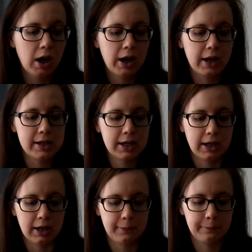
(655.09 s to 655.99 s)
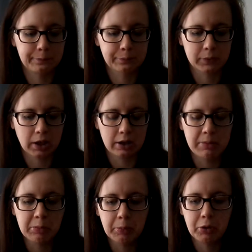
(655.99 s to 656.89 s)
I um, I
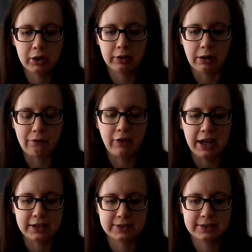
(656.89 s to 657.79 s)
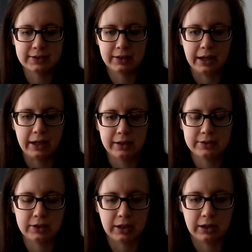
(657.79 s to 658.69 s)
remember putting out a vest that
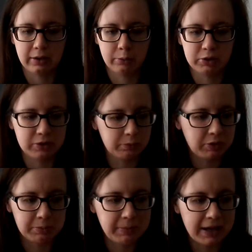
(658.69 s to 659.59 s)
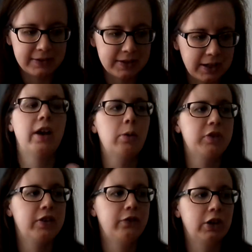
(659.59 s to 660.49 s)
had uh, was was messy. That
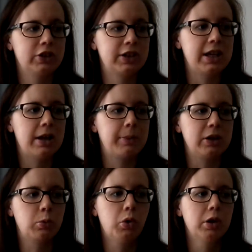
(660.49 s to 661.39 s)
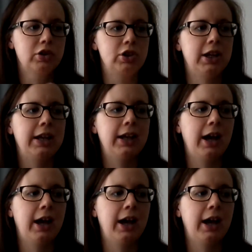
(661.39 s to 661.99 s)
was the first item I'd washed it and it